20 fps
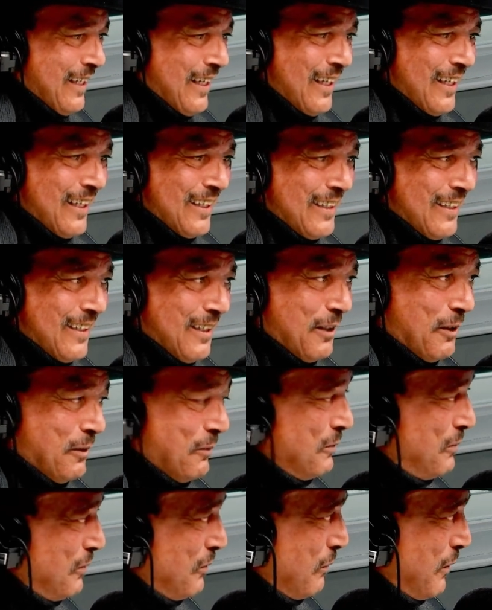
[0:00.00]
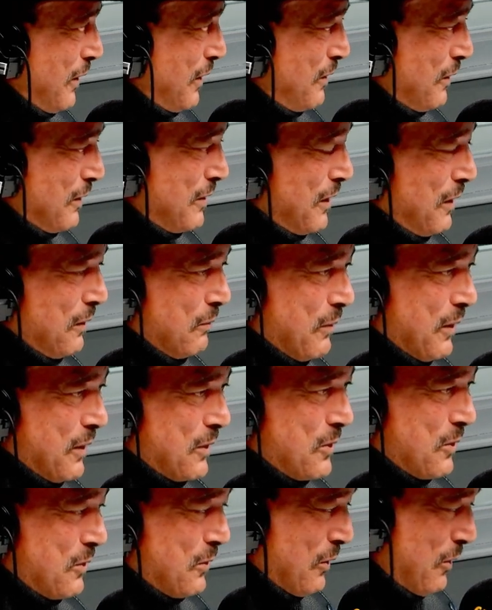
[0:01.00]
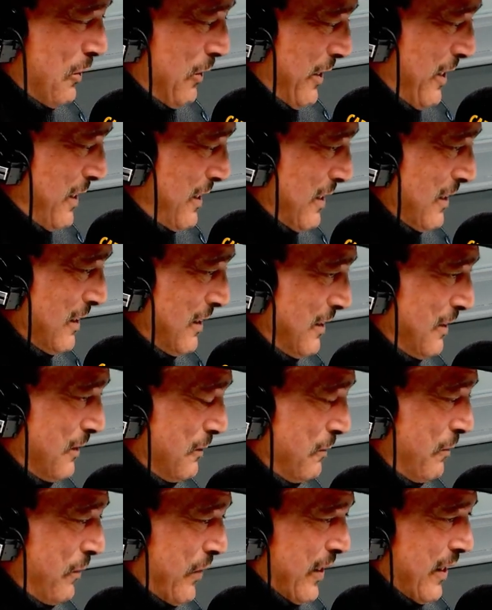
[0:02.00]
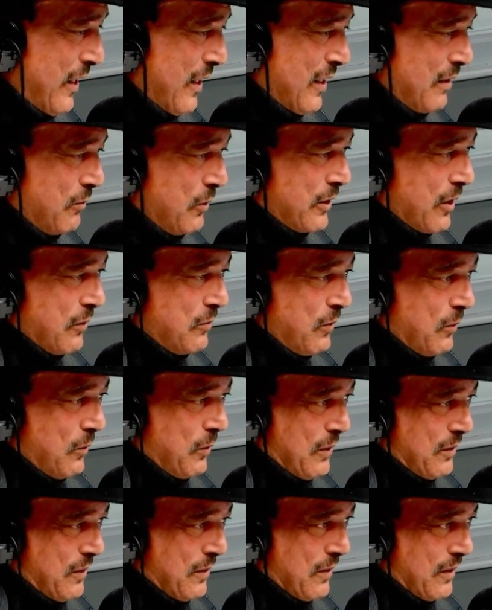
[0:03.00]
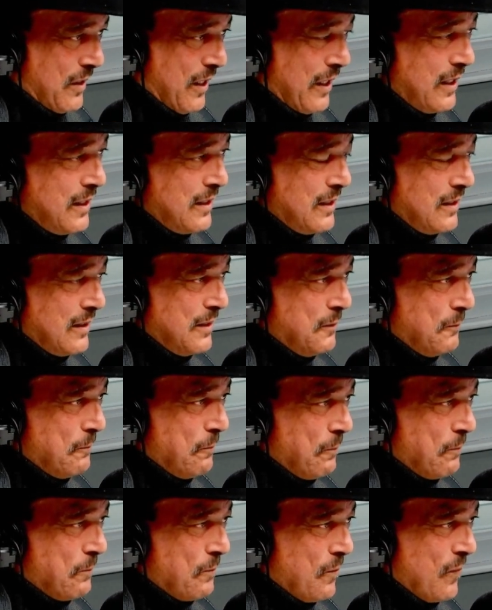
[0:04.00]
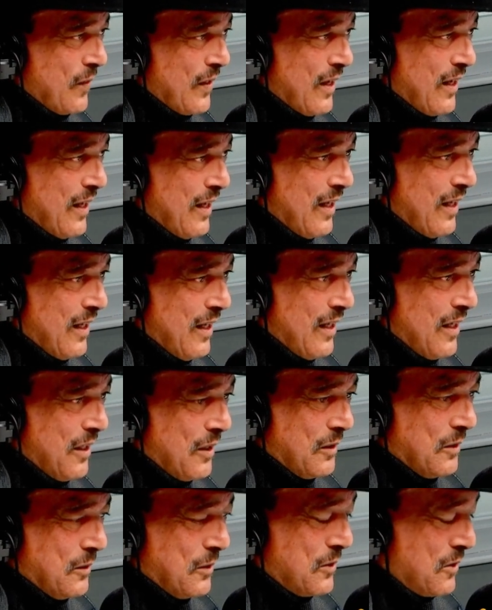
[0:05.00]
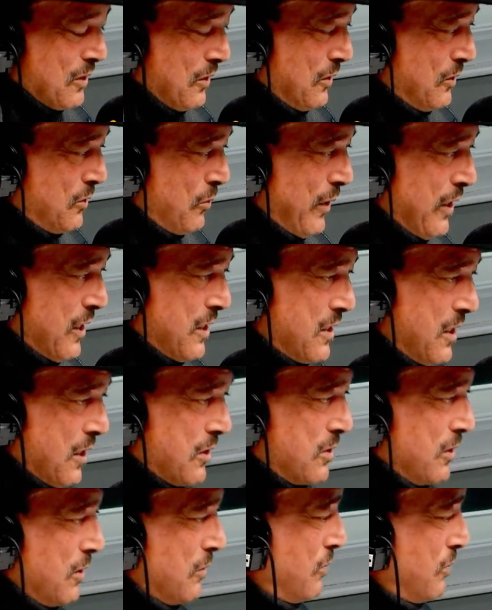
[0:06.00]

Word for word: for me to tell my story. So, yeah, I'm looking forward to that. Also, 26th of